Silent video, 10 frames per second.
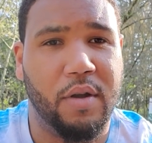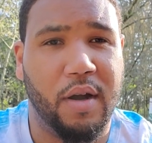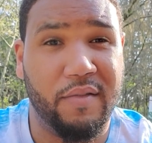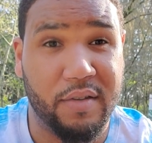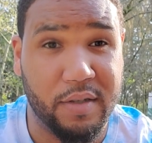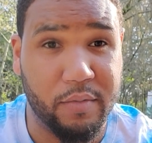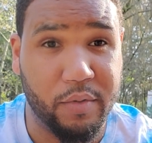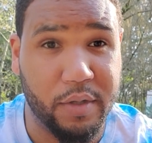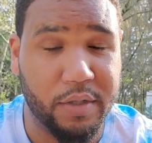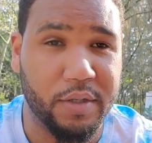Obviously,
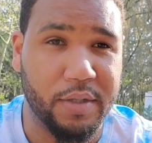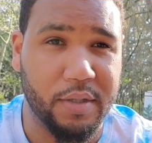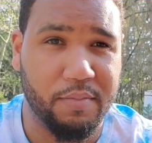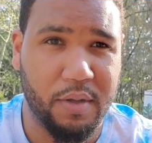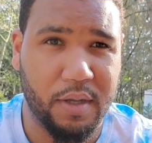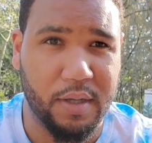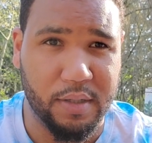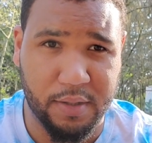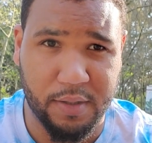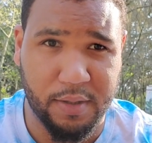religiously speaking,
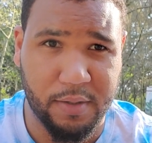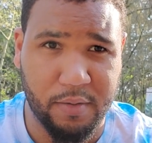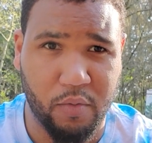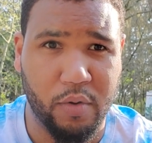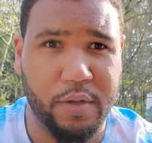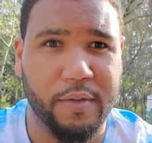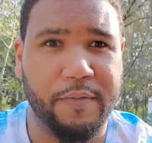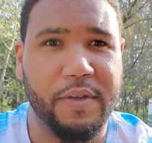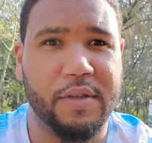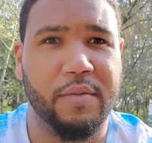we're in the
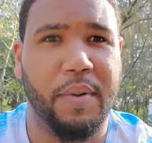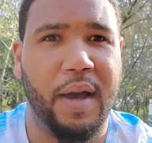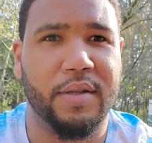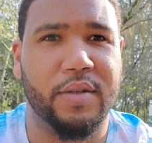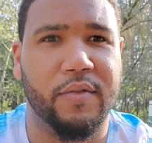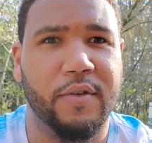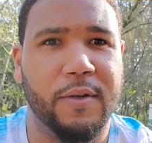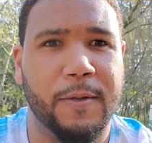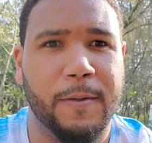Feast of Passover.